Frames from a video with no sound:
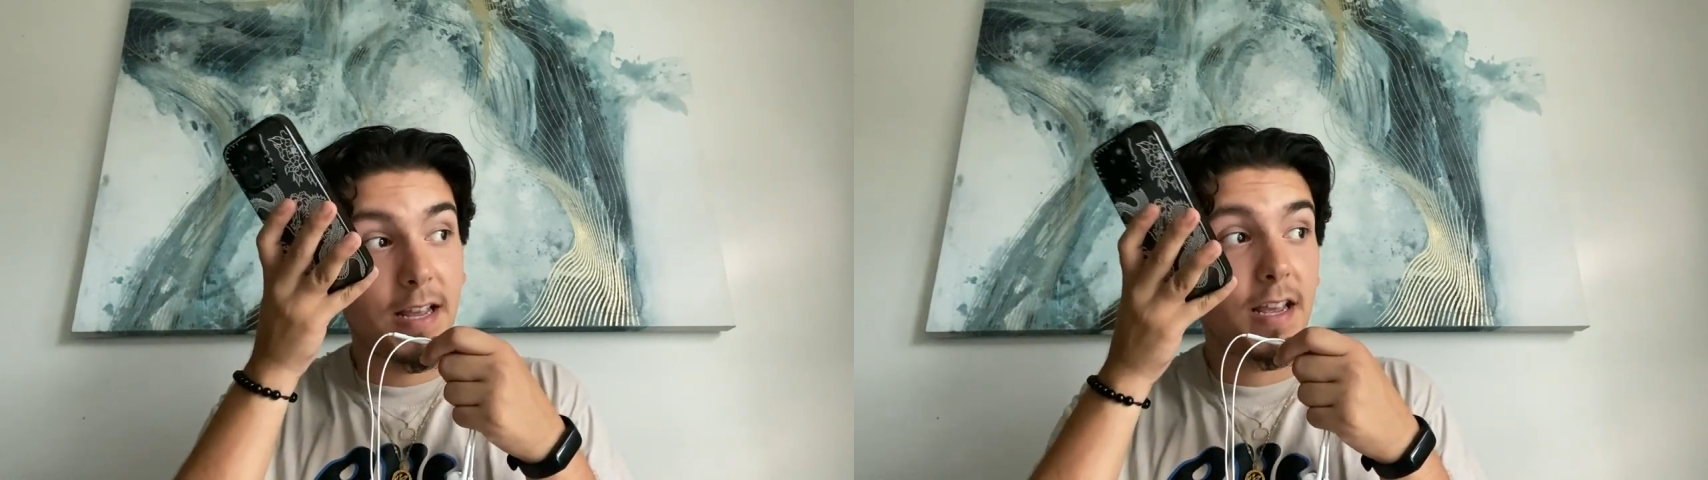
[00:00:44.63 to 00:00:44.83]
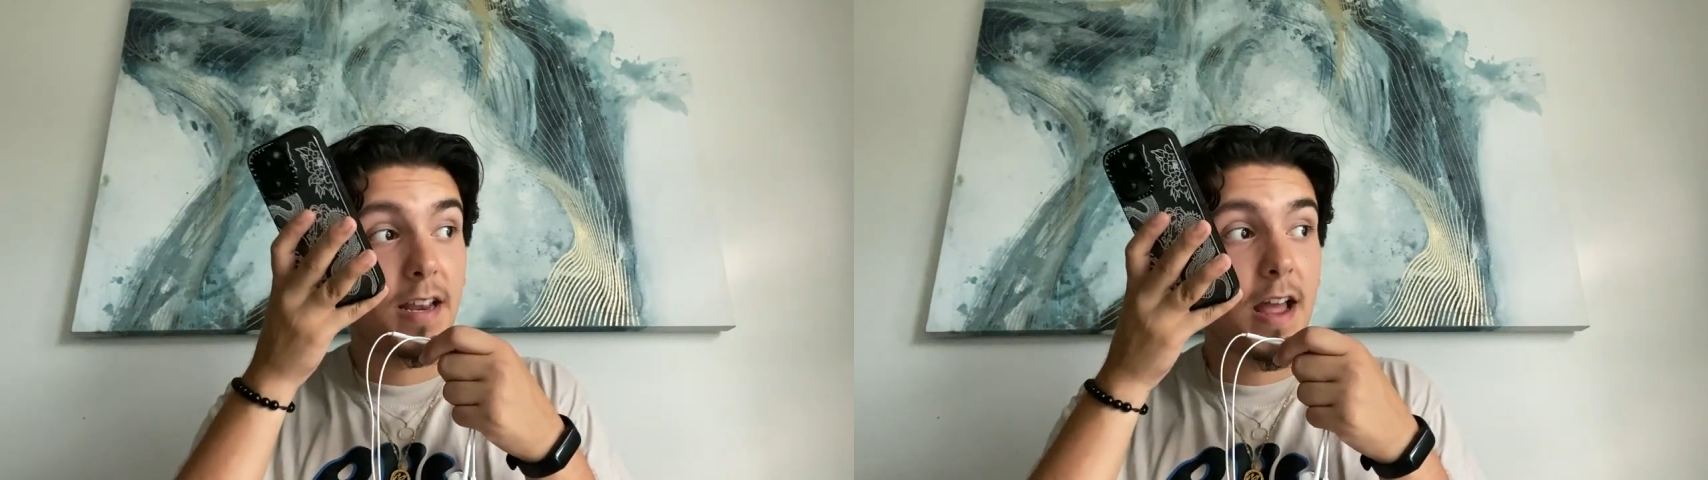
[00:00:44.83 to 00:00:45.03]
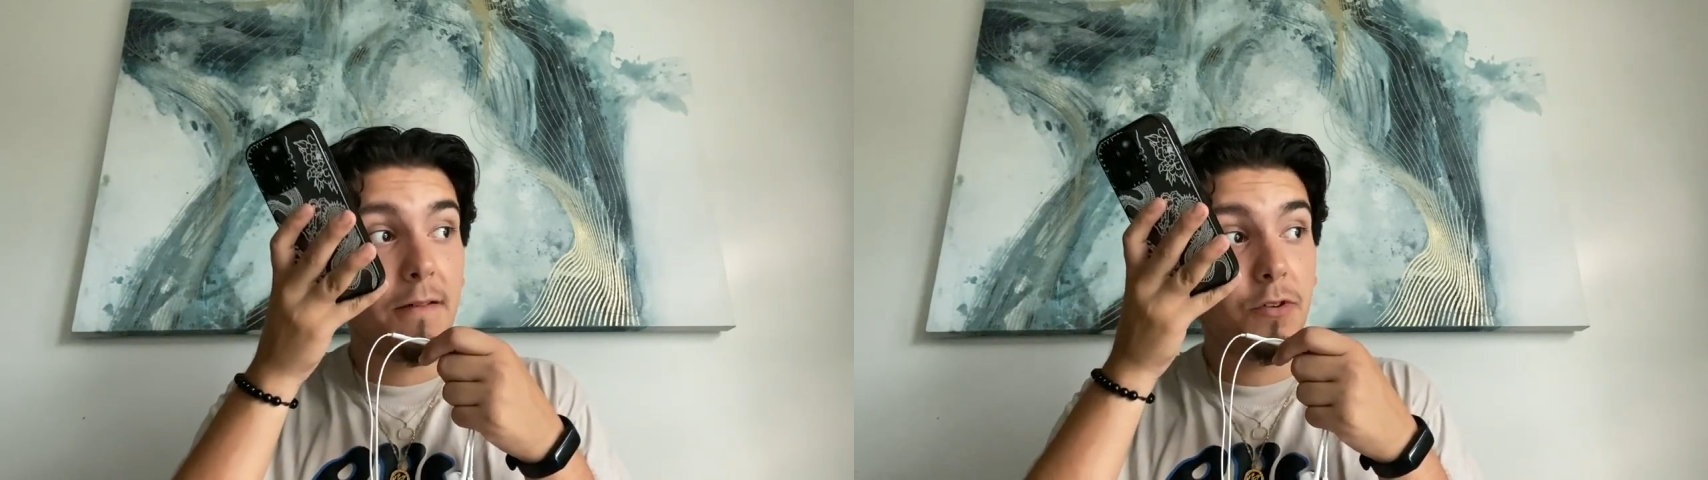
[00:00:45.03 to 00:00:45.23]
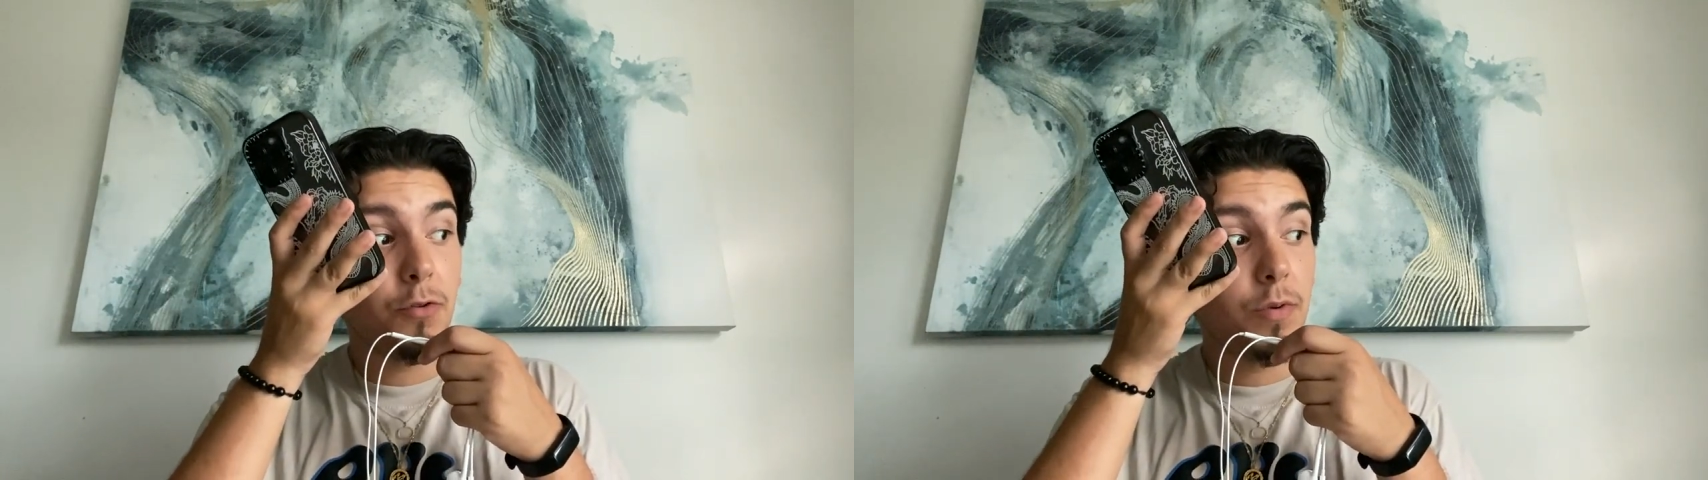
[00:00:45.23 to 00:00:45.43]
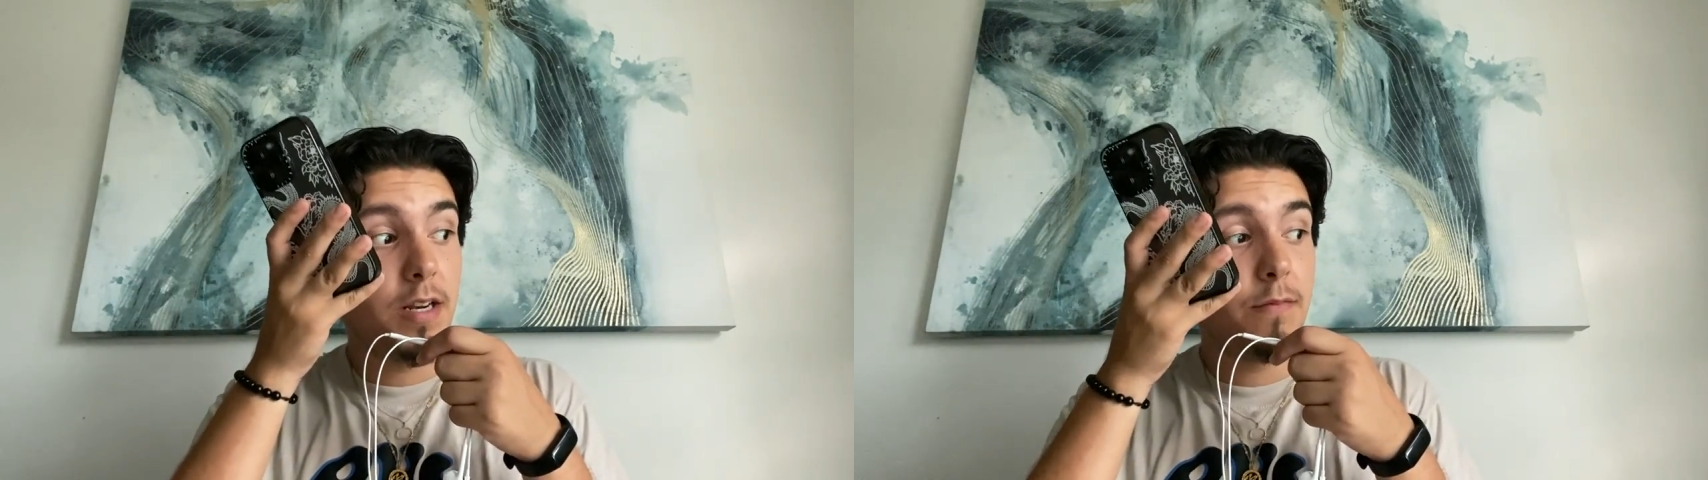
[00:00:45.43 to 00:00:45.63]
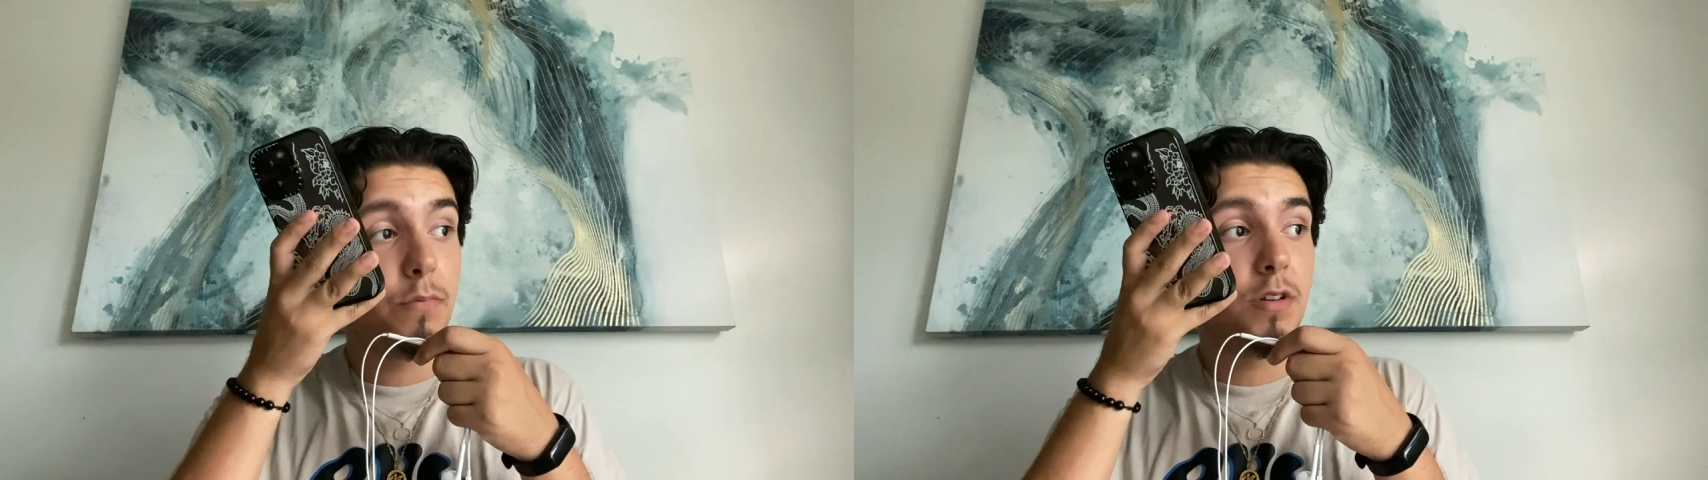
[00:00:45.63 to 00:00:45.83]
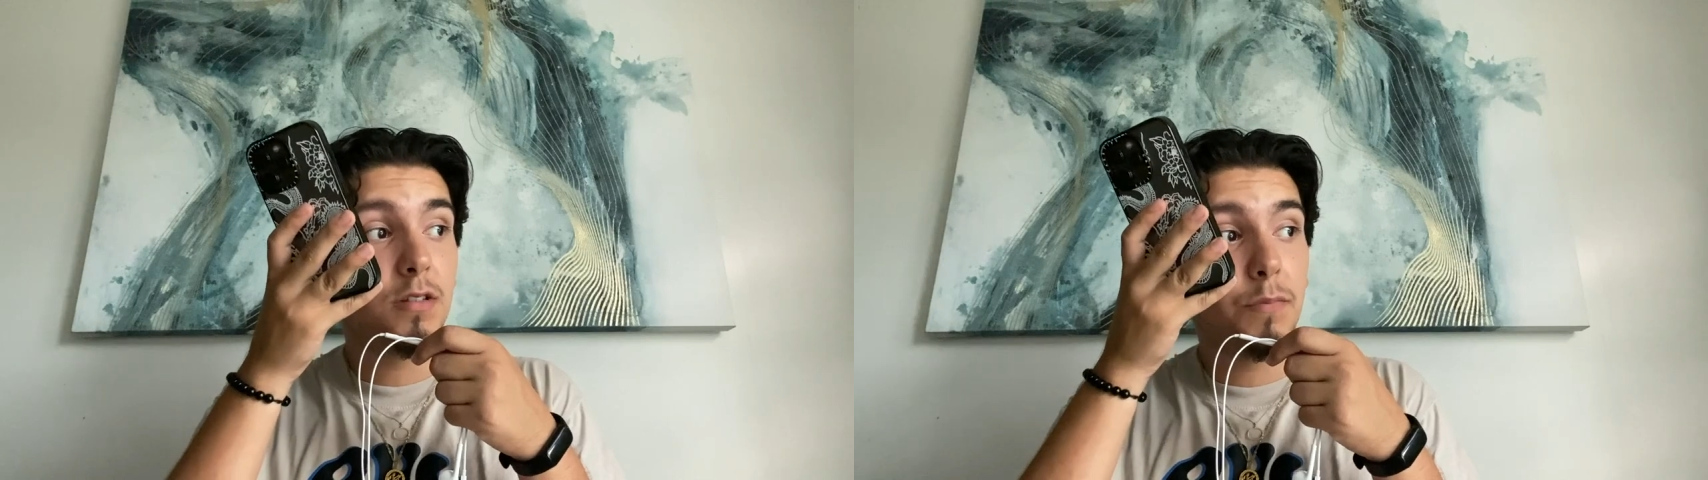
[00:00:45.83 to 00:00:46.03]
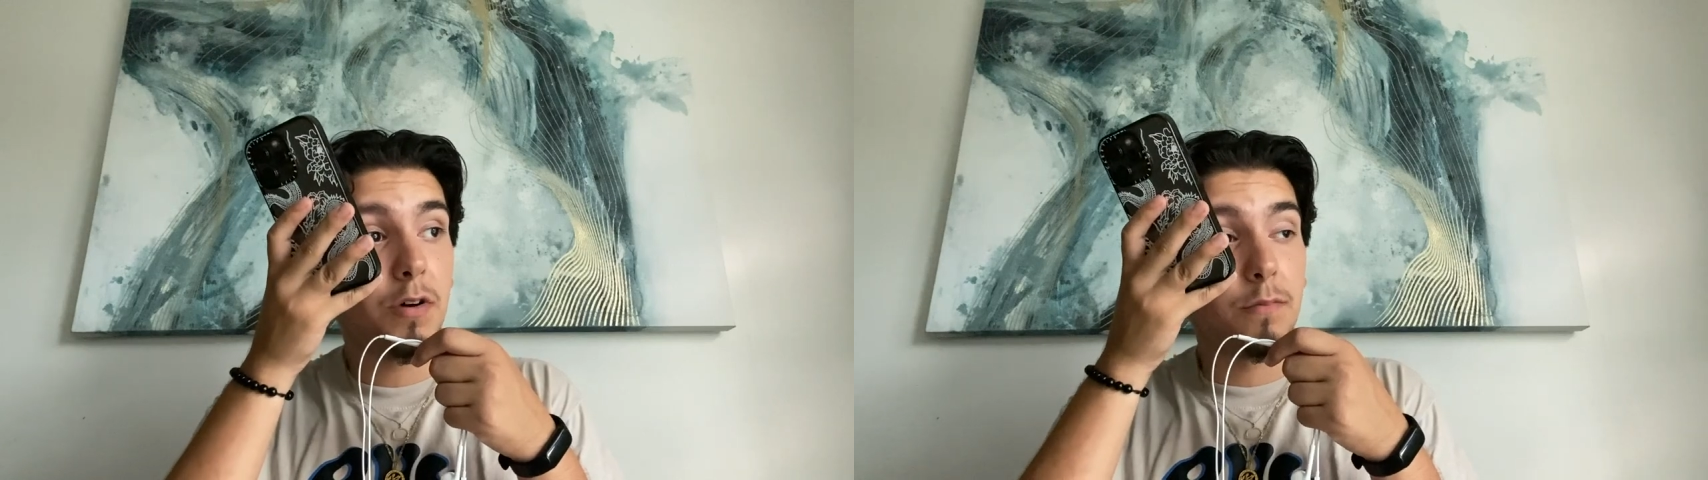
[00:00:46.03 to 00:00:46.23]
And after reading books
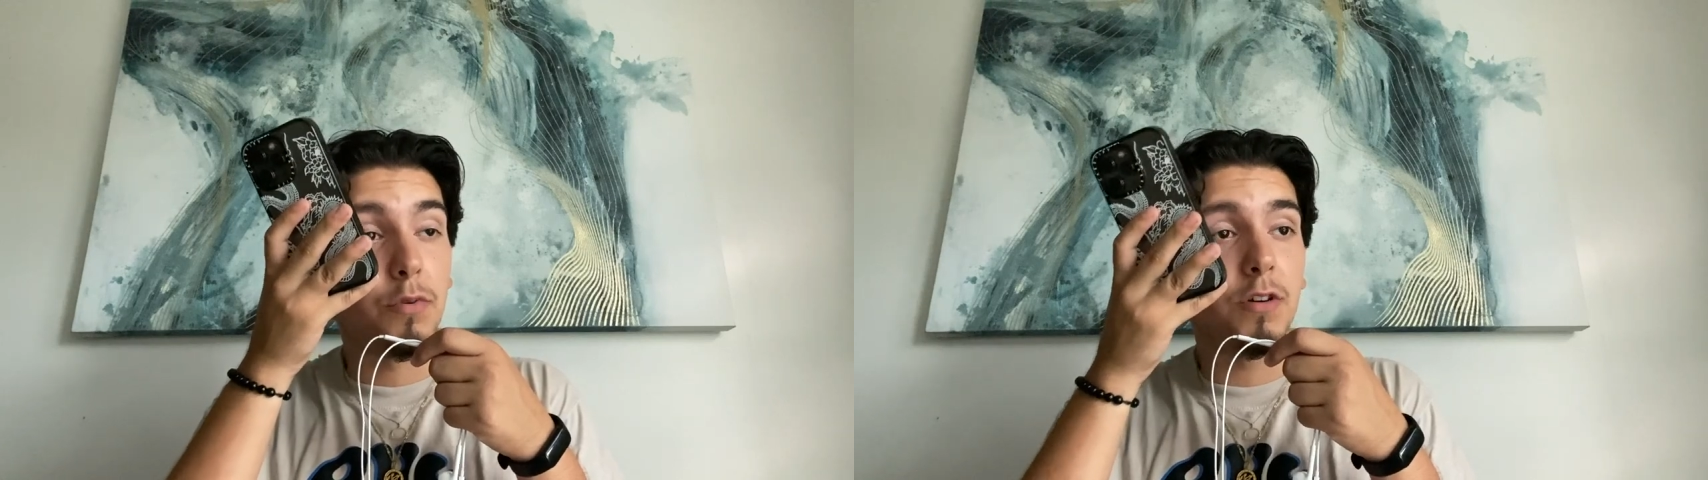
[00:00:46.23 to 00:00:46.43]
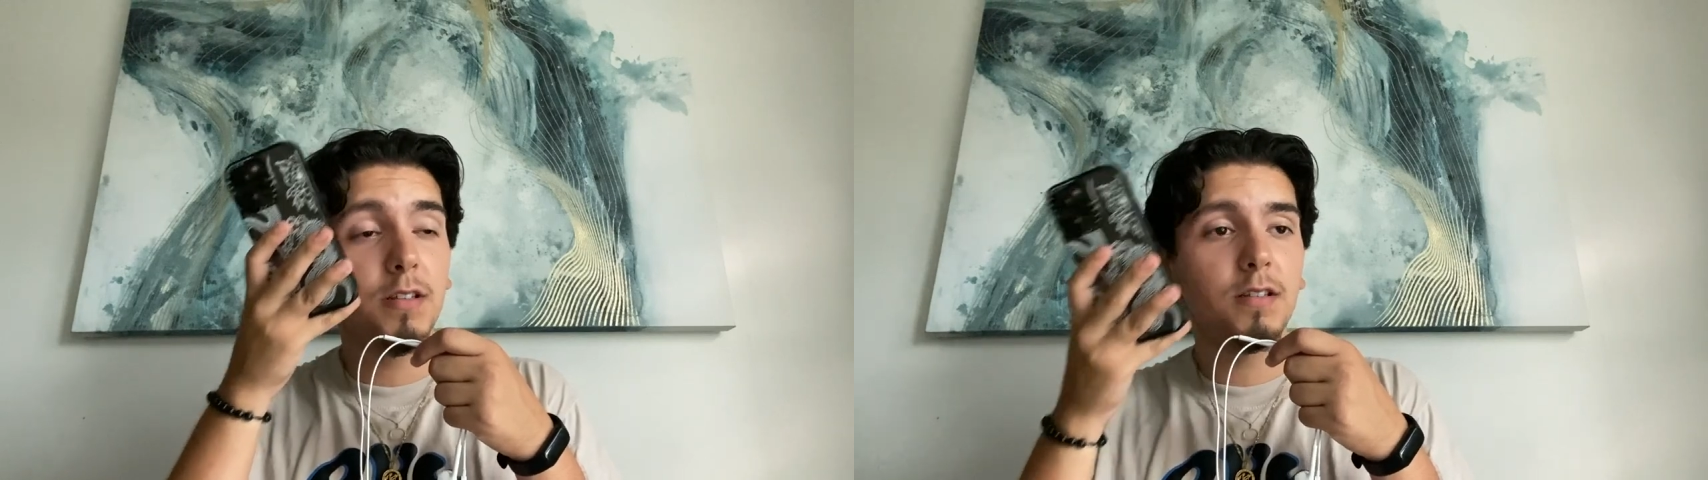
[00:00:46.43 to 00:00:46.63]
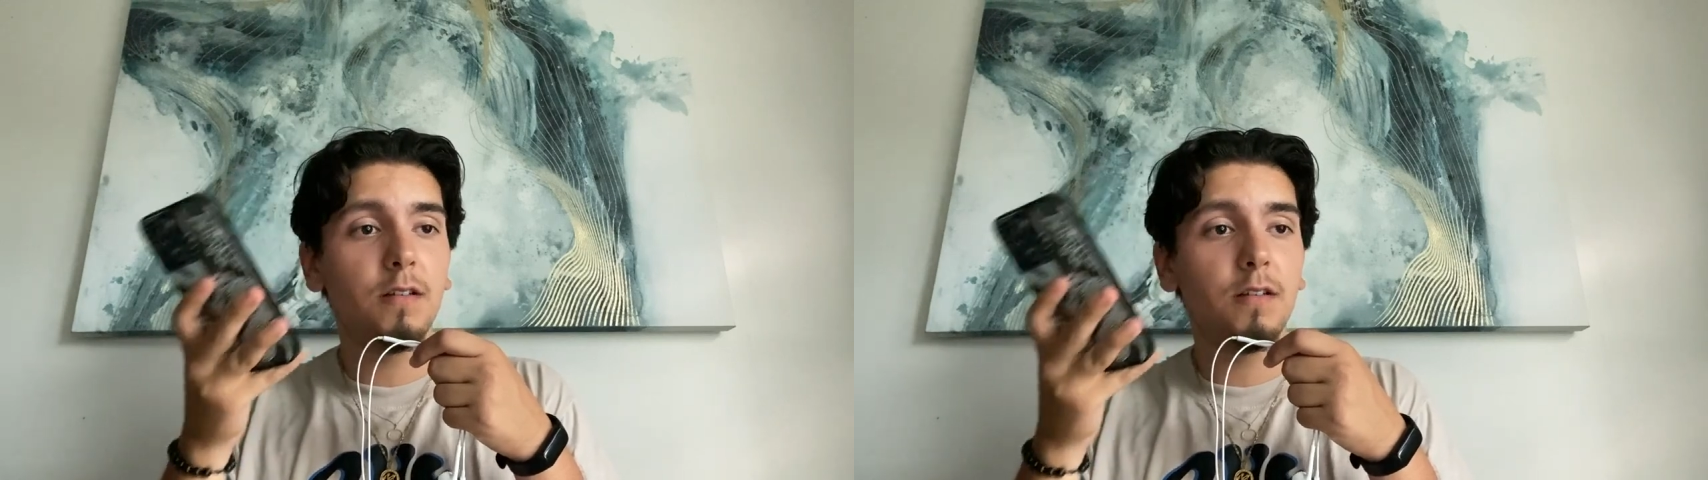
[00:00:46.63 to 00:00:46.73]
upon books